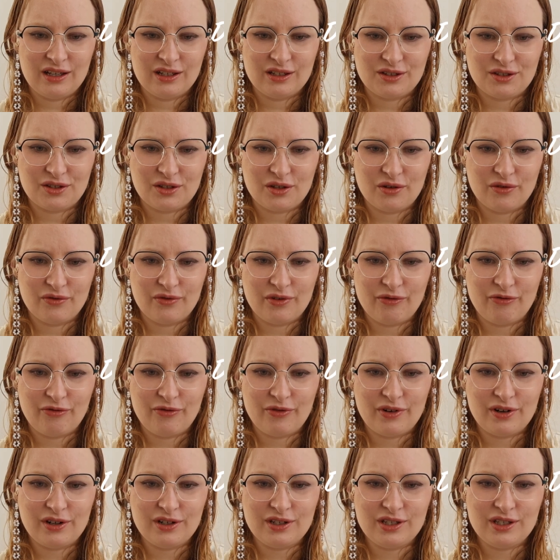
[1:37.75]
So the
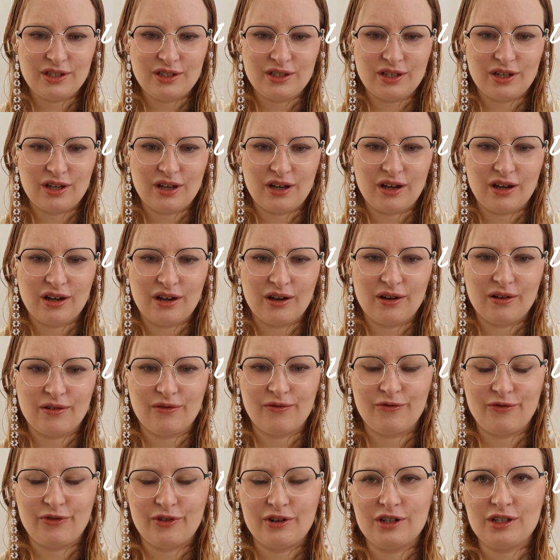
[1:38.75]
first
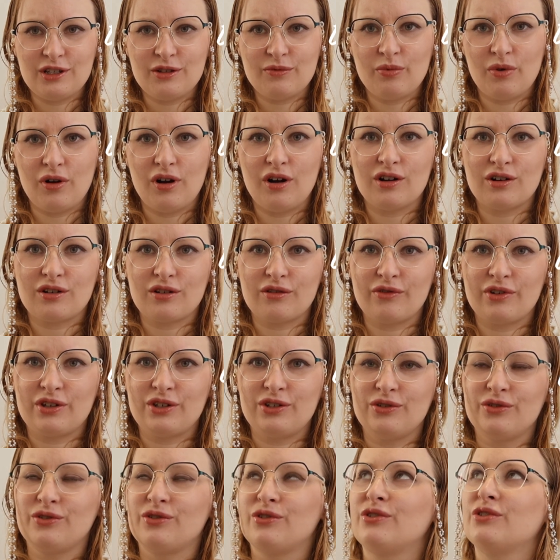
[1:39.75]
part of
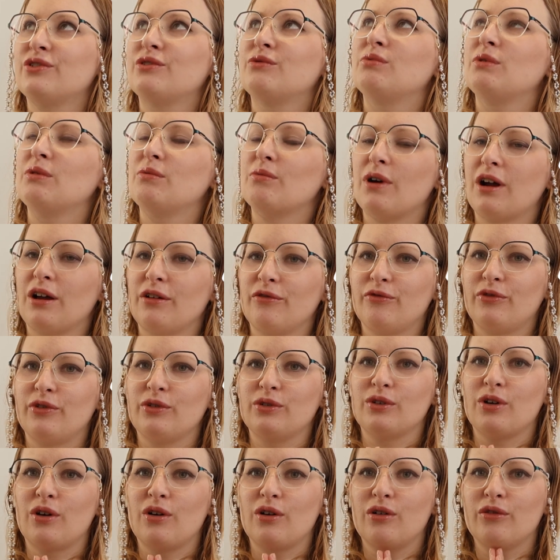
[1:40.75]
it you should be
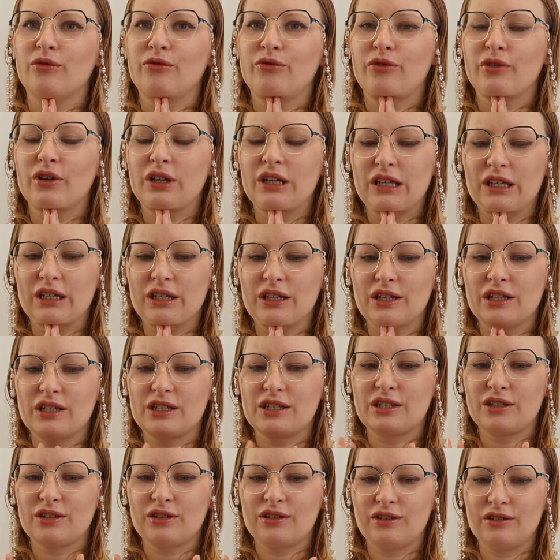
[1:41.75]
mindful of
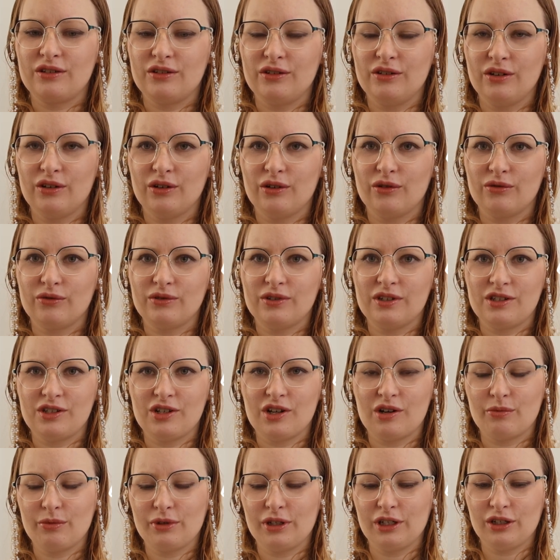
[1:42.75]
is,
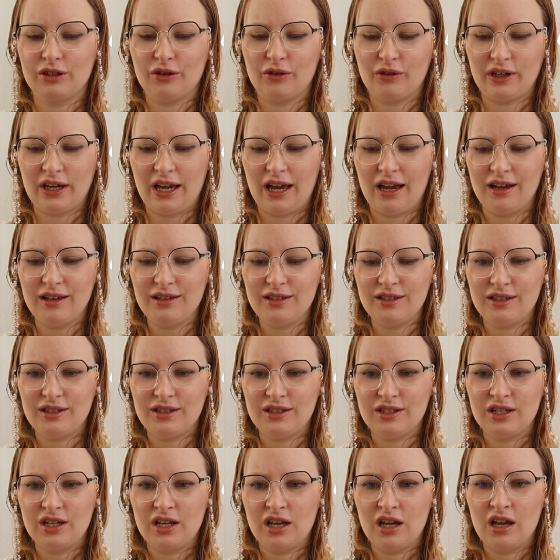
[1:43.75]
determining your
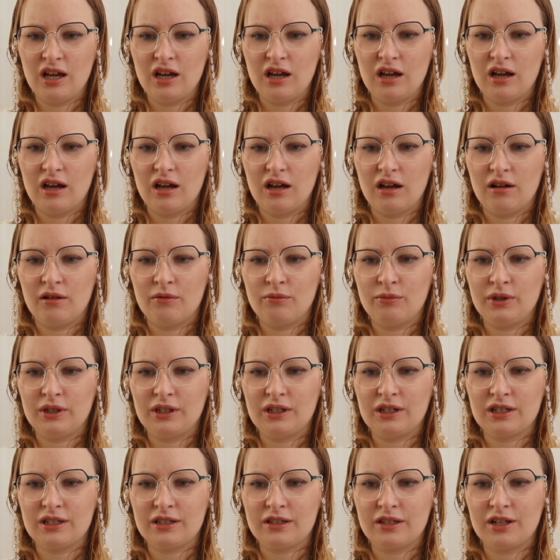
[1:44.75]
cast,
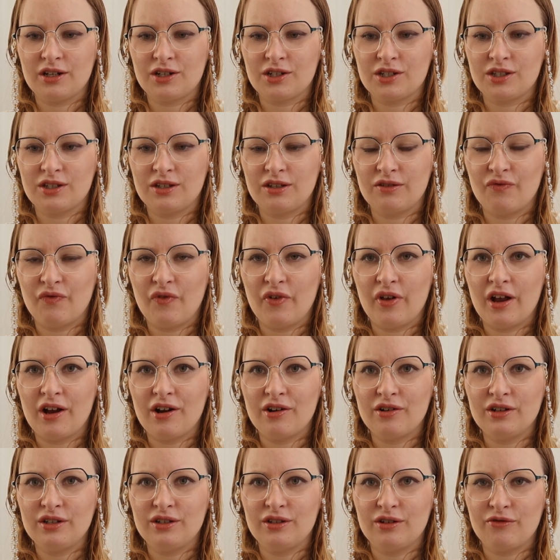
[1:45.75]
because there's
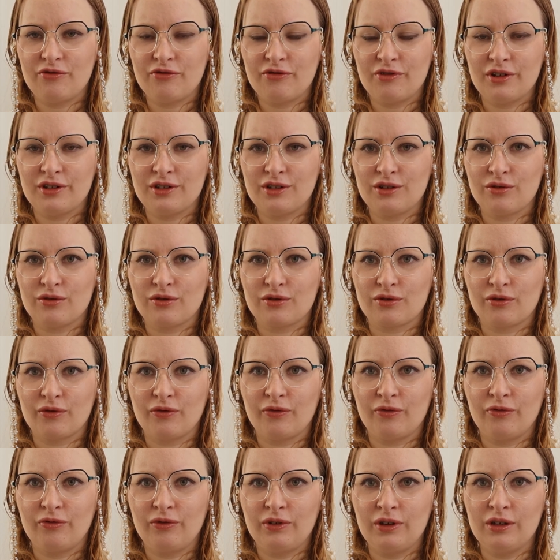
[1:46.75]
very different sort
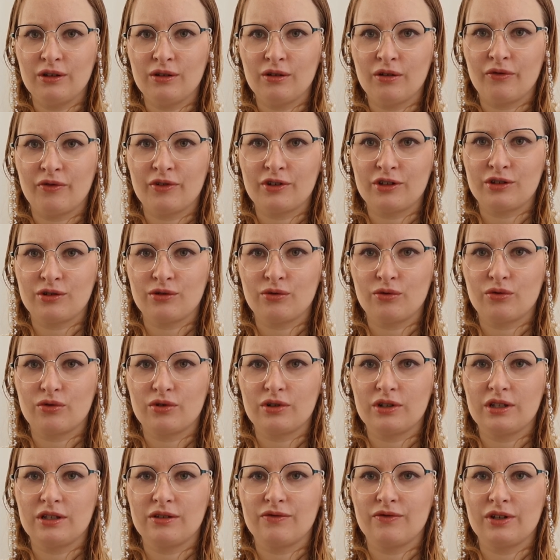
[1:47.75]
of feel of the
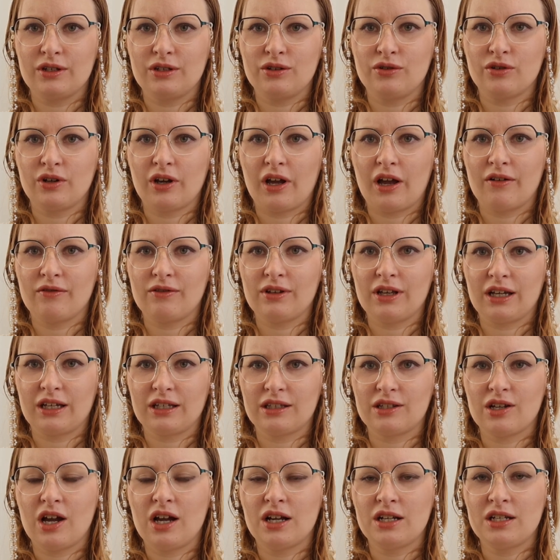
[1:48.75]
stories that you have,
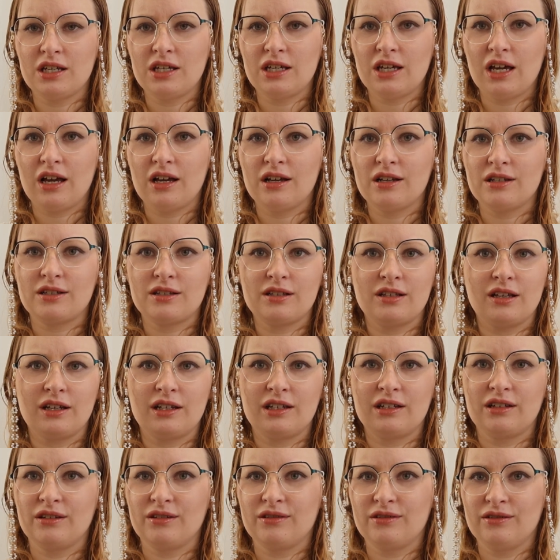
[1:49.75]
like tiny cast,
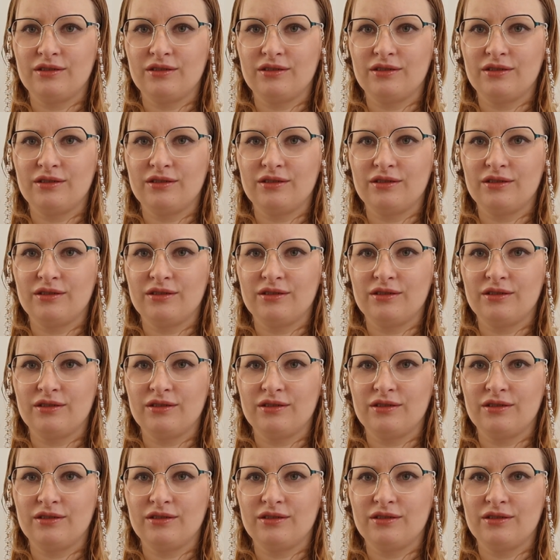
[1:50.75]
like,